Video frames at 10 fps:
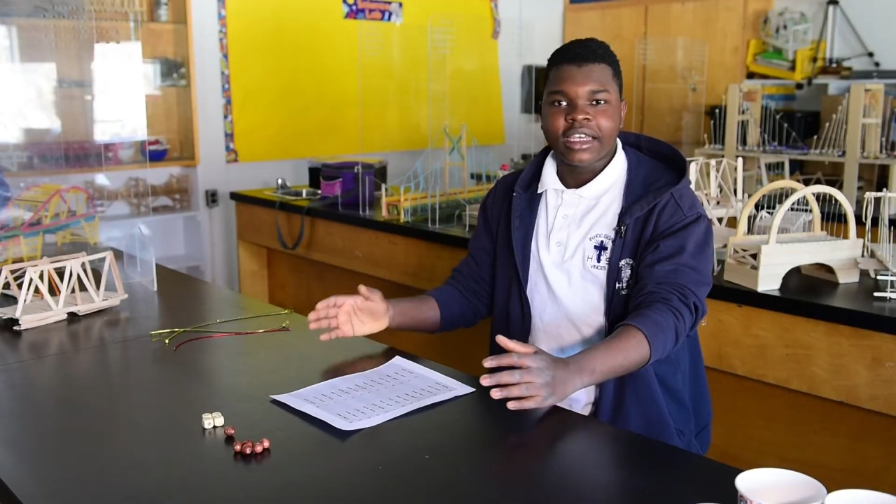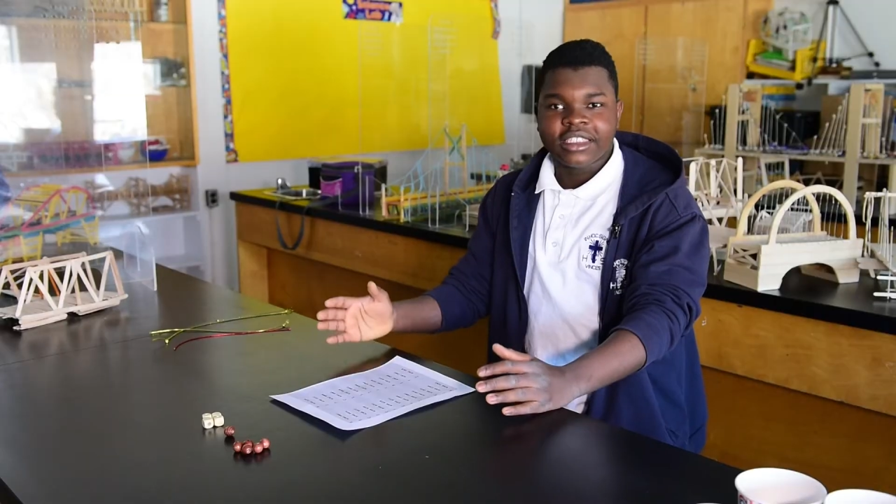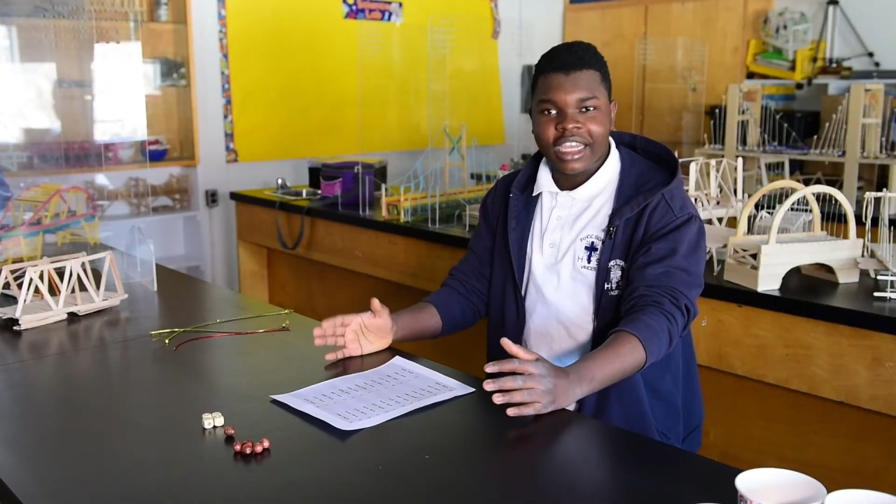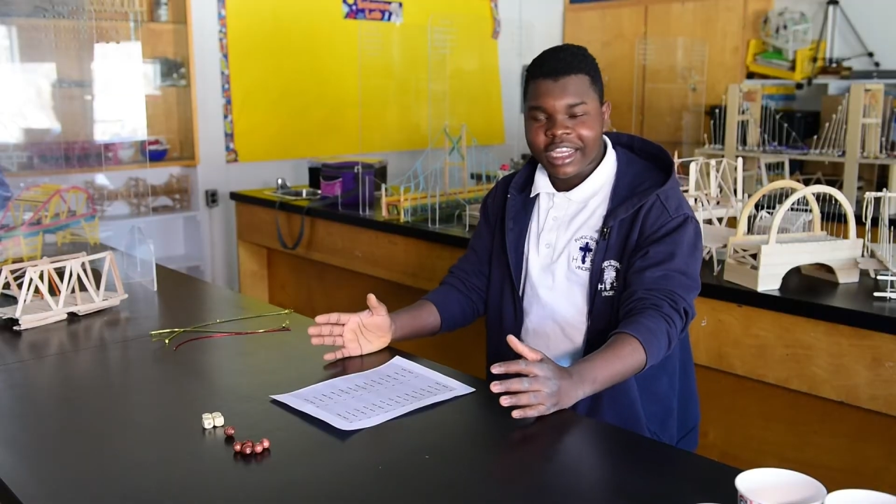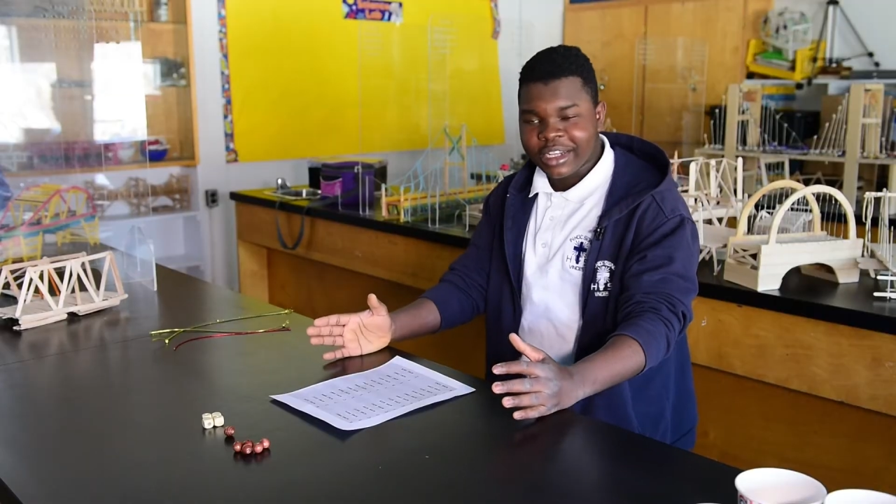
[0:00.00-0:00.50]

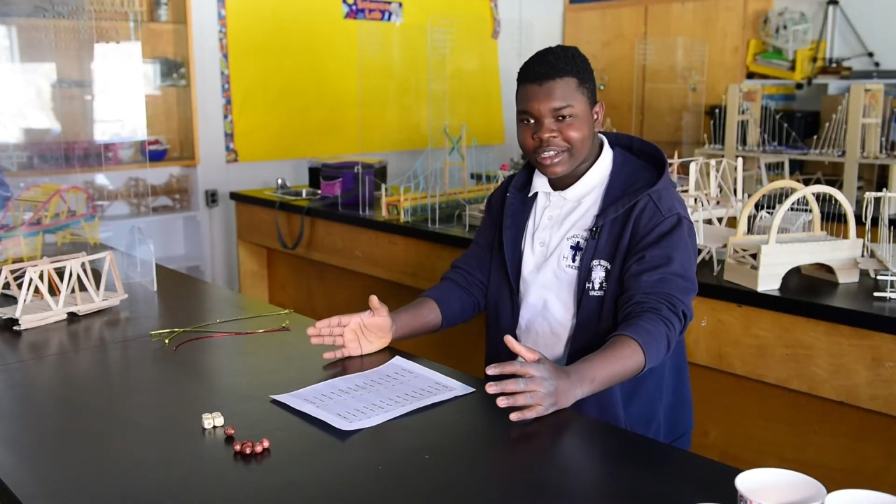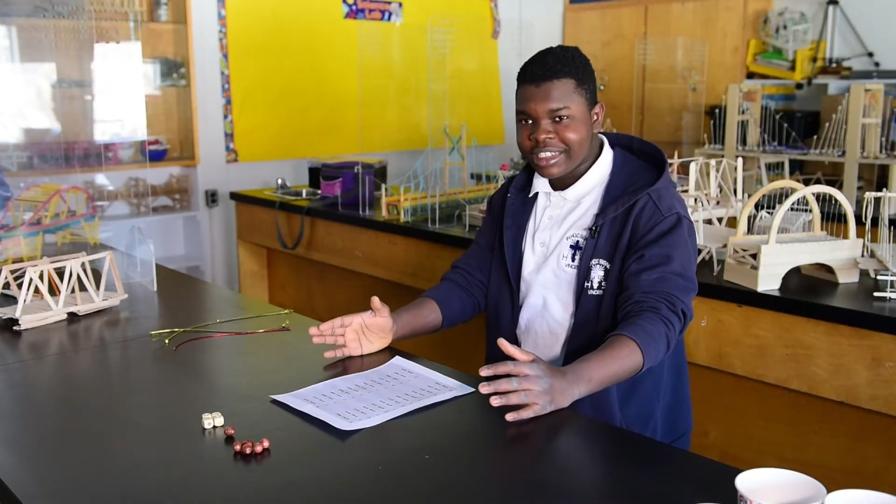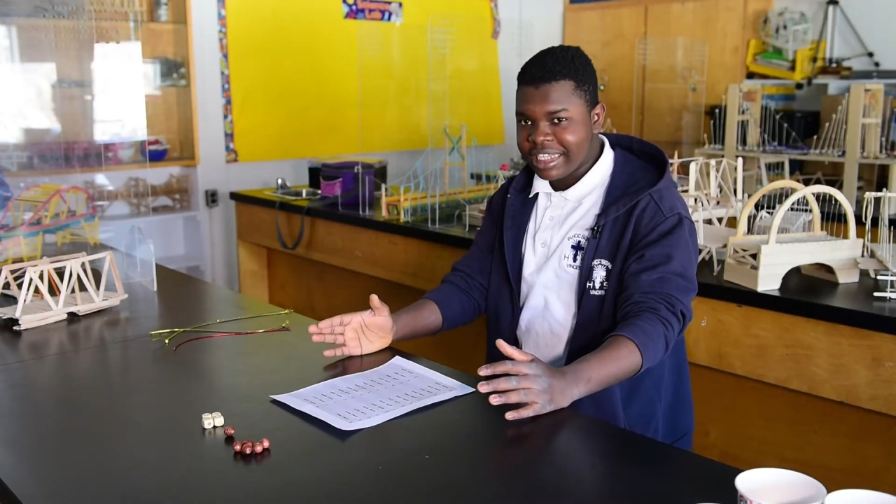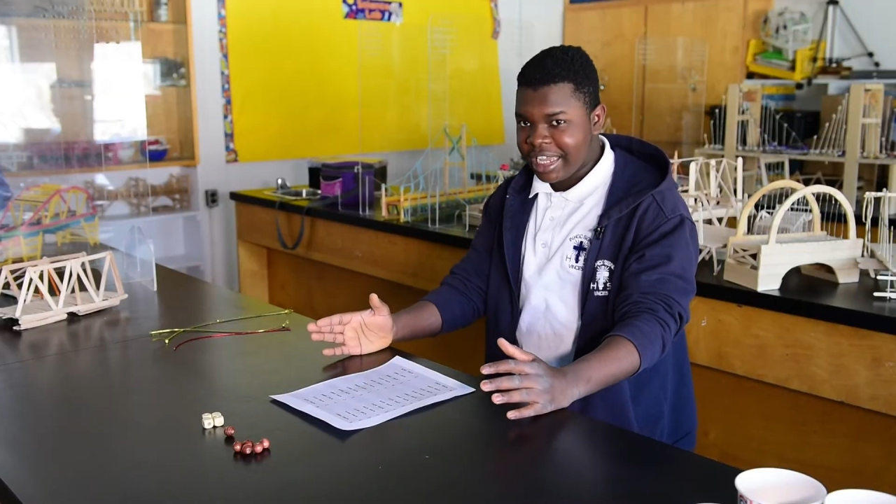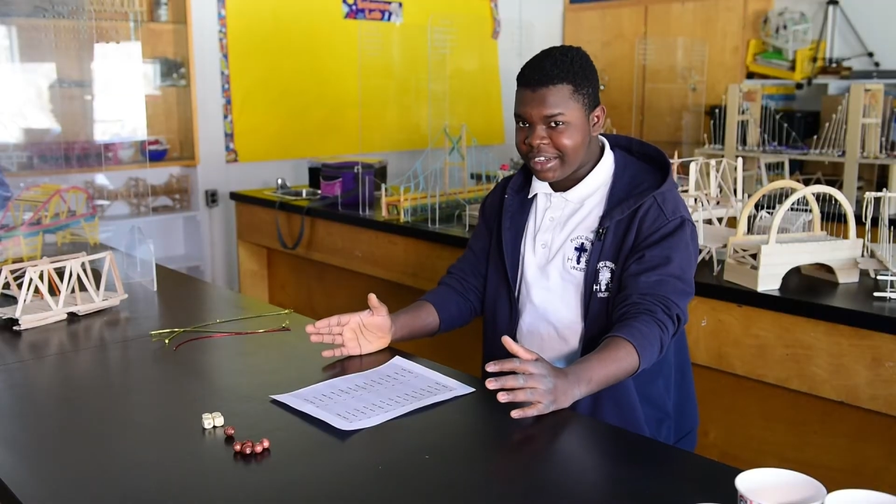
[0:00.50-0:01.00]
Tie a knot at
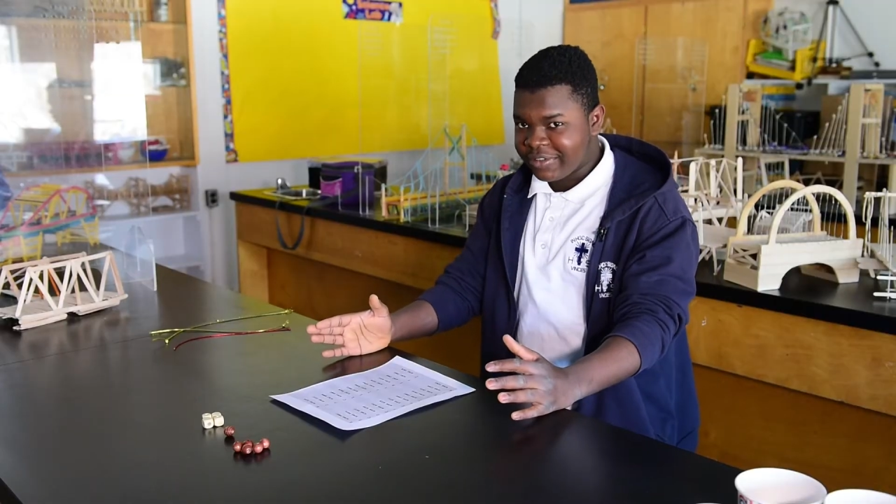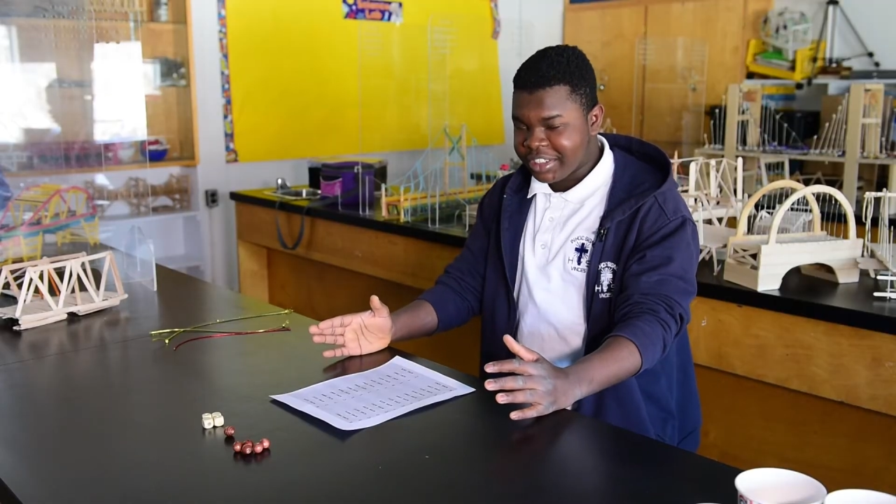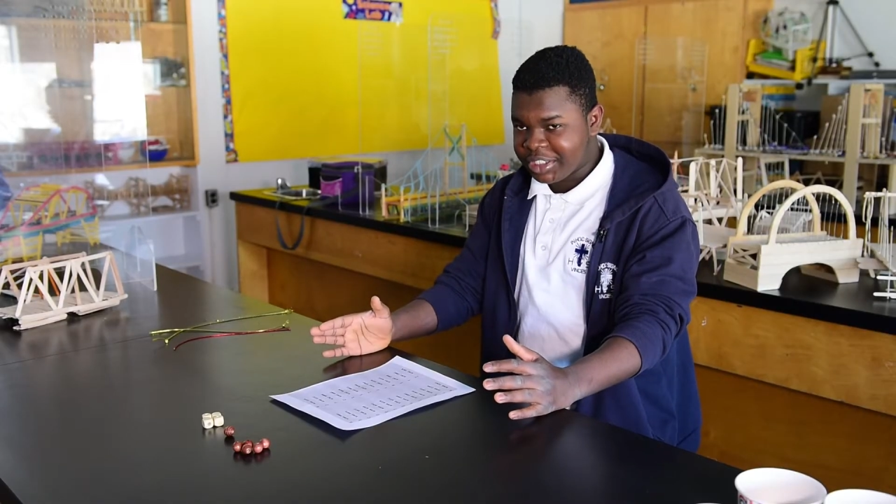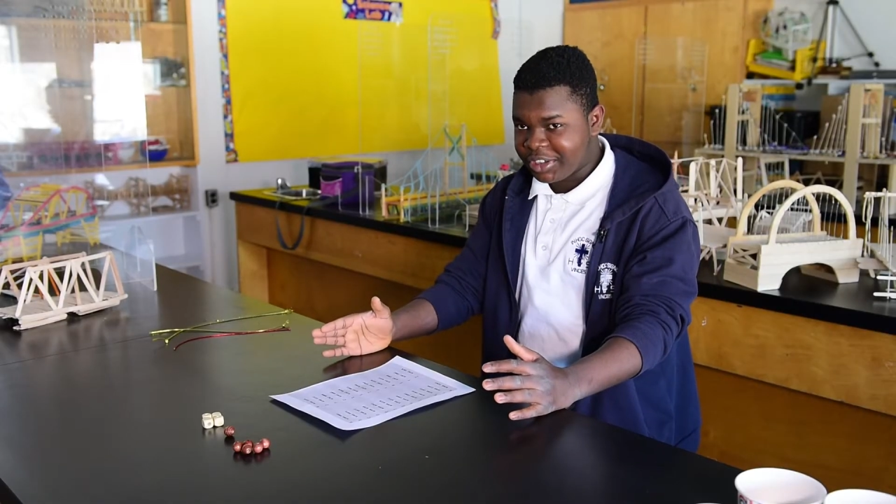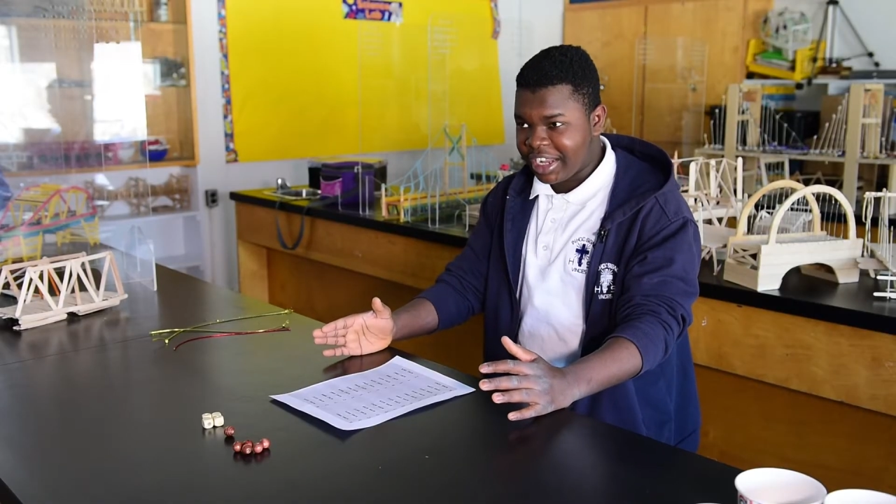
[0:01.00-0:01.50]
the end of the
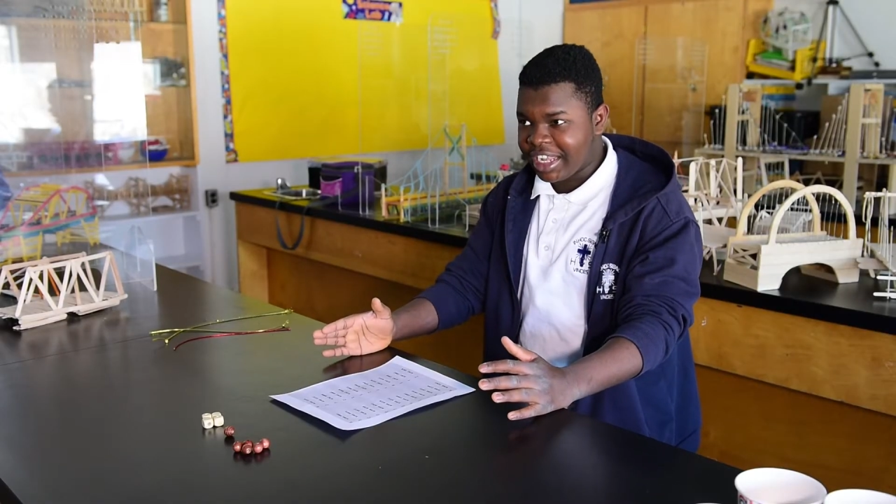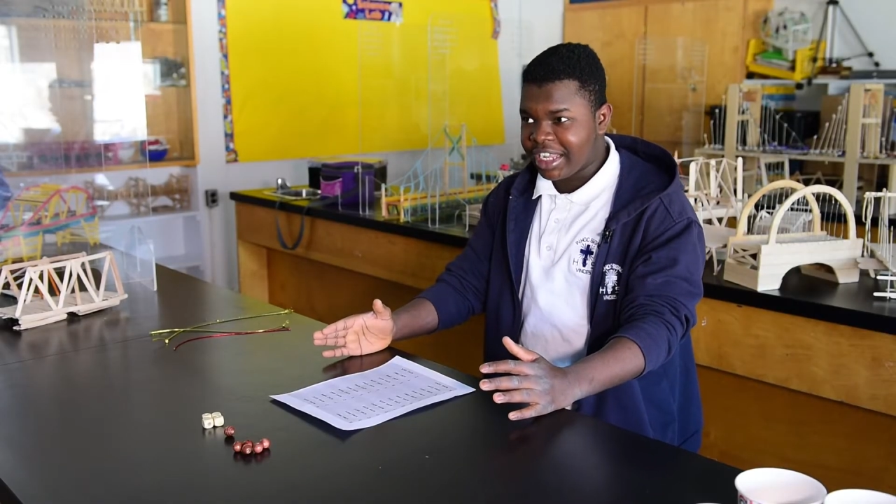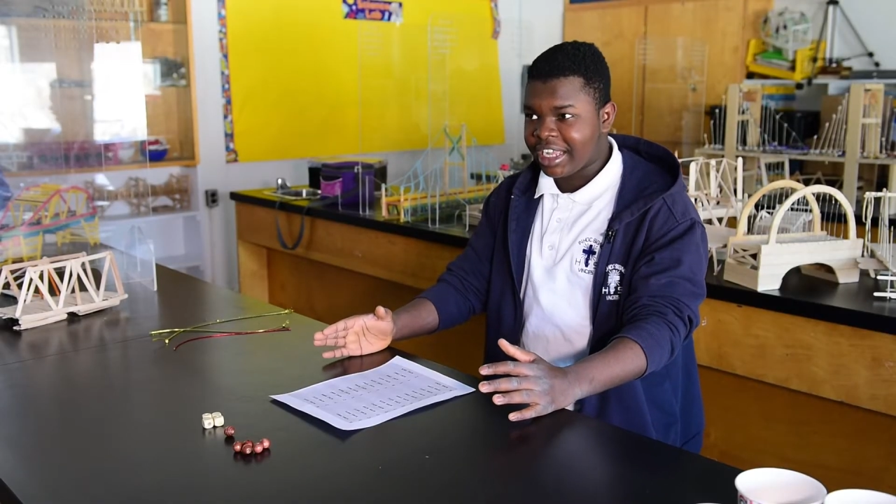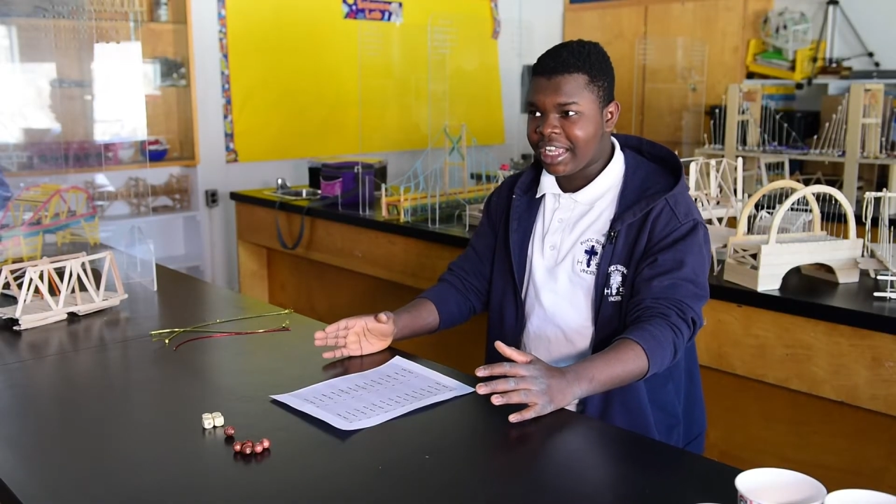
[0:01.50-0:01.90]
string,